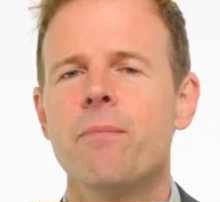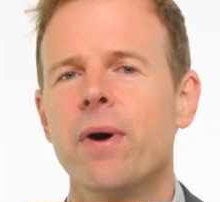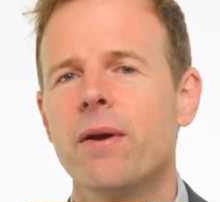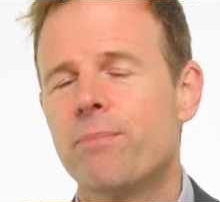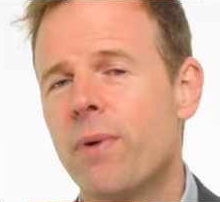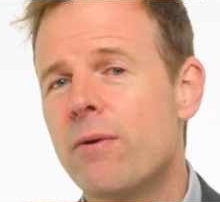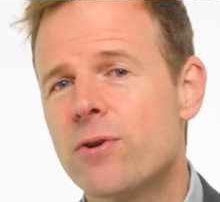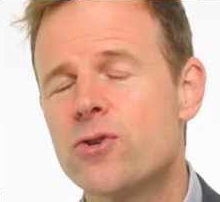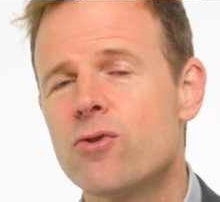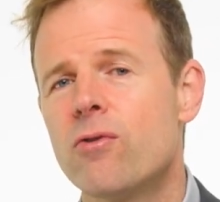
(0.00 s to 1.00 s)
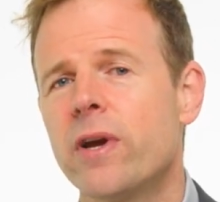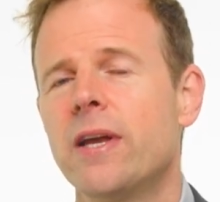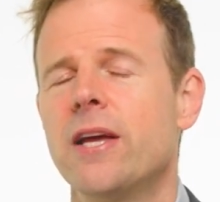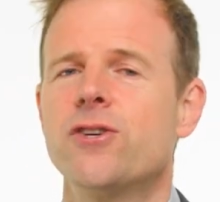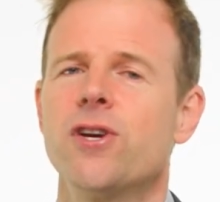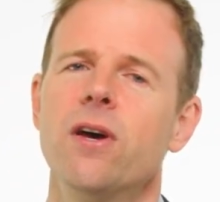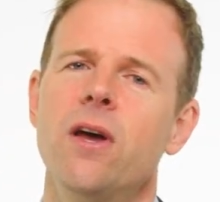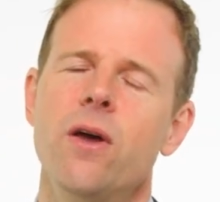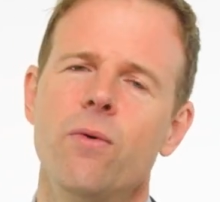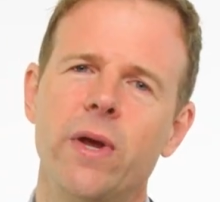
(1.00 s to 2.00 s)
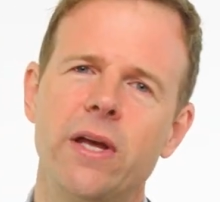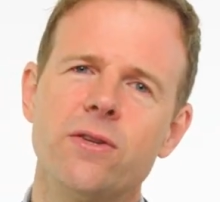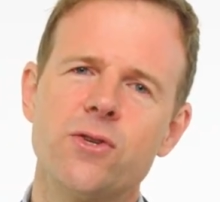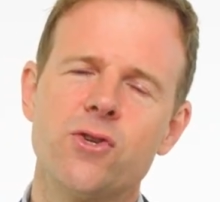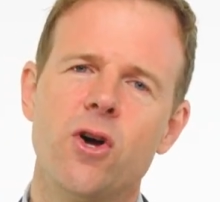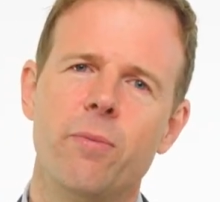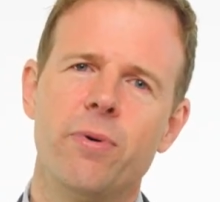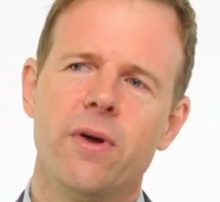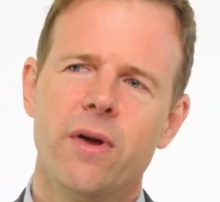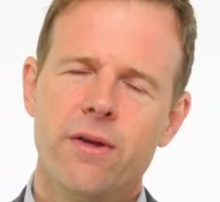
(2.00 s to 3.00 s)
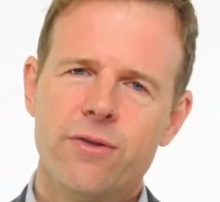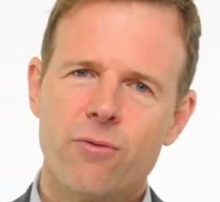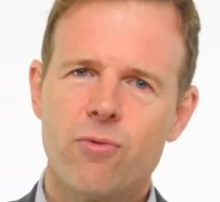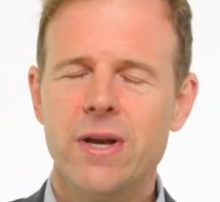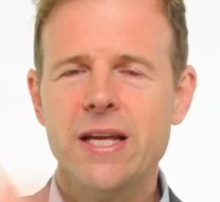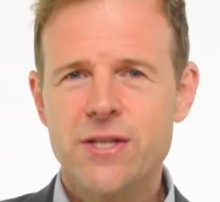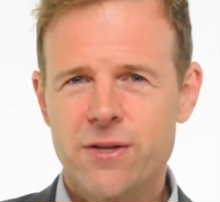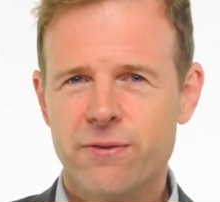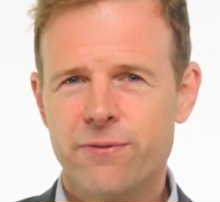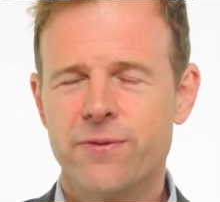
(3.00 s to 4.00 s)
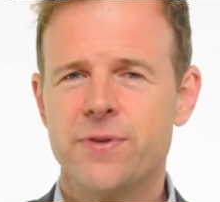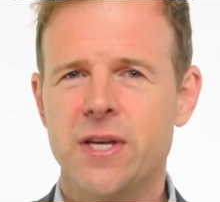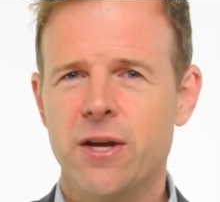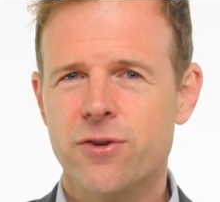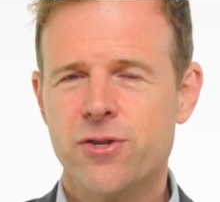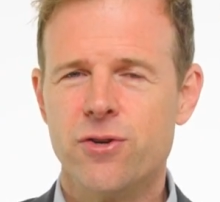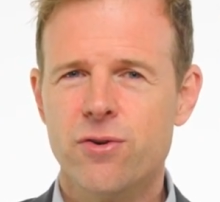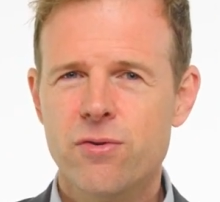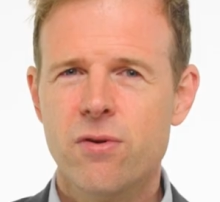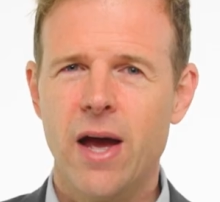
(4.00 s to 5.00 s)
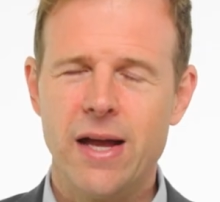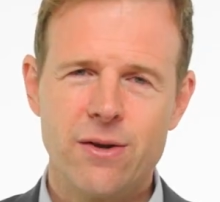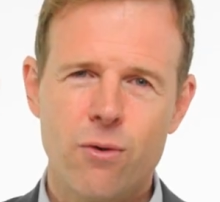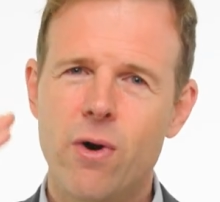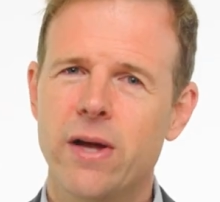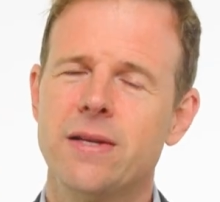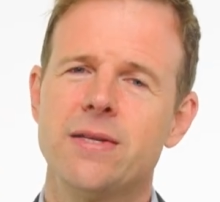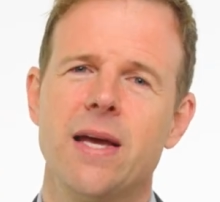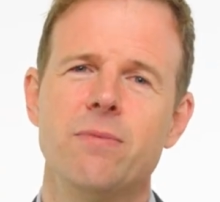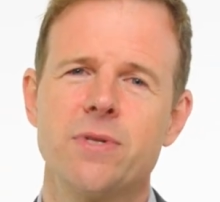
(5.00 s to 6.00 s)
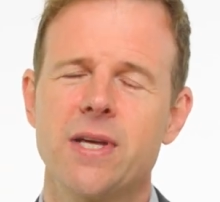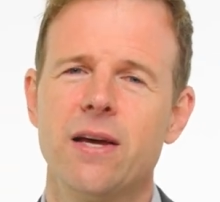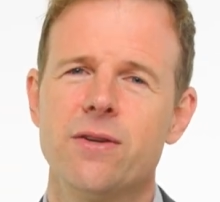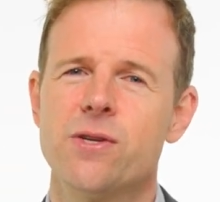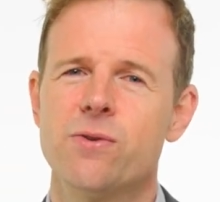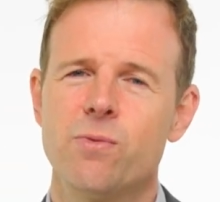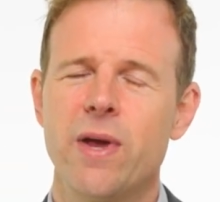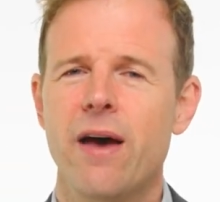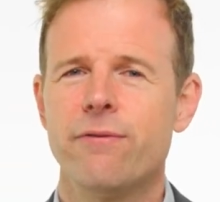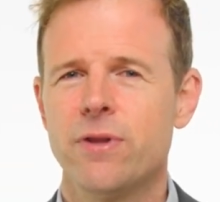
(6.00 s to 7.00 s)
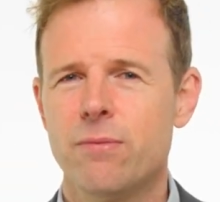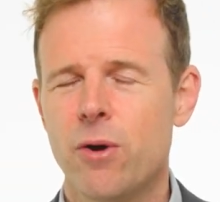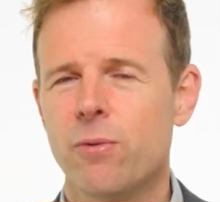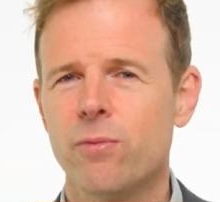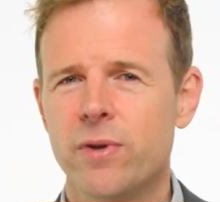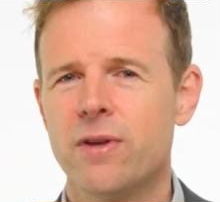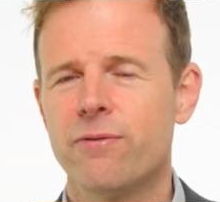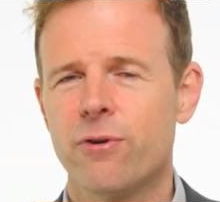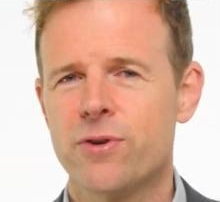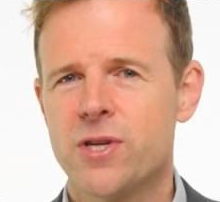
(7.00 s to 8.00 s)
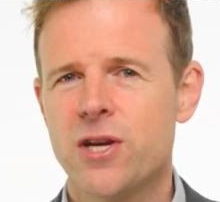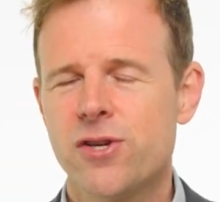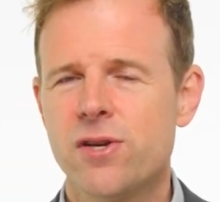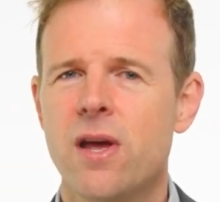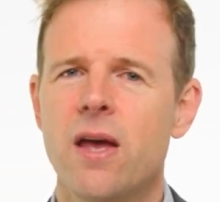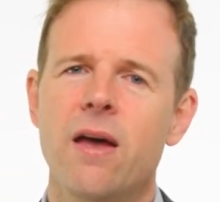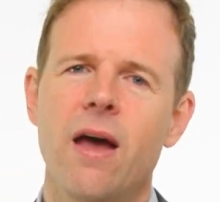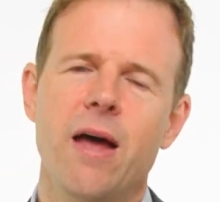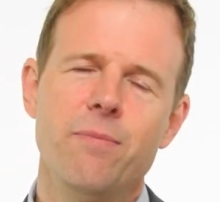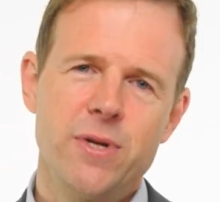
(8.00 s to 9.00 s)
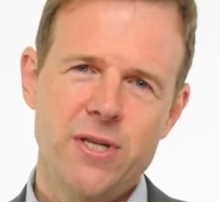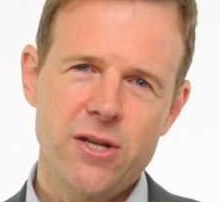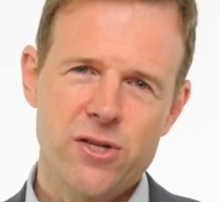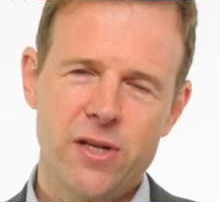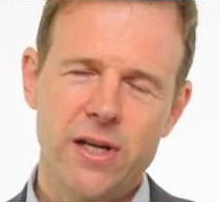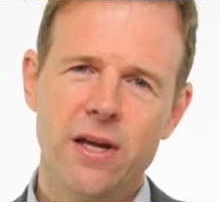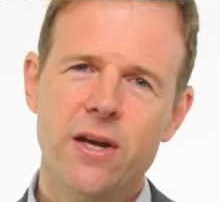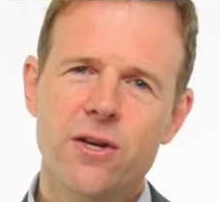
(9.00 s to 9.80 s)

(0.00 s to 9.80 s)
But by restoring nature, we can stop the release of CO2 at quite the same scales as we have at the moment with deforestation, and potentially